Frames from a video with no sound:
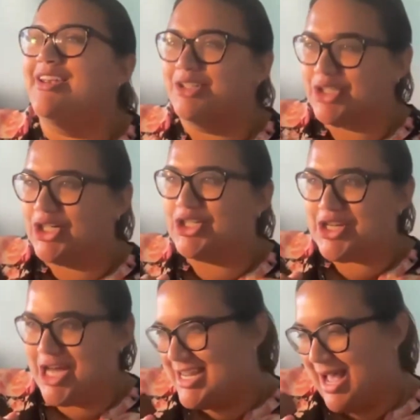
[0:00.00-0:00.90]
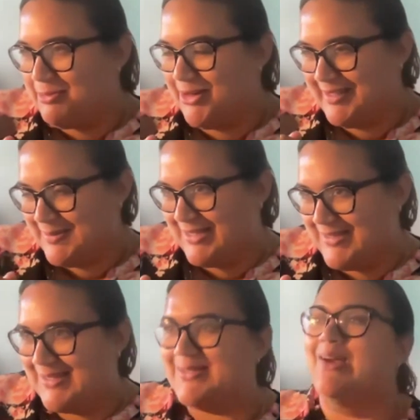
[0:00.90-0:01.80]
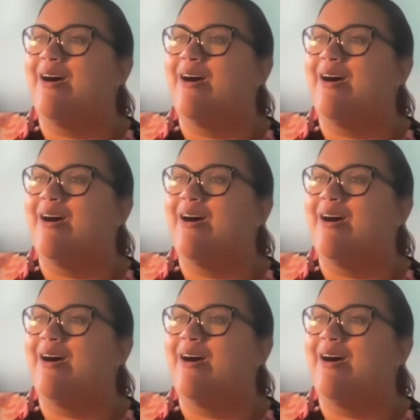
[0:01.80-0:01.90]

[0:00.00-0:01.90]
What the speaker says: Church non-capital expenses.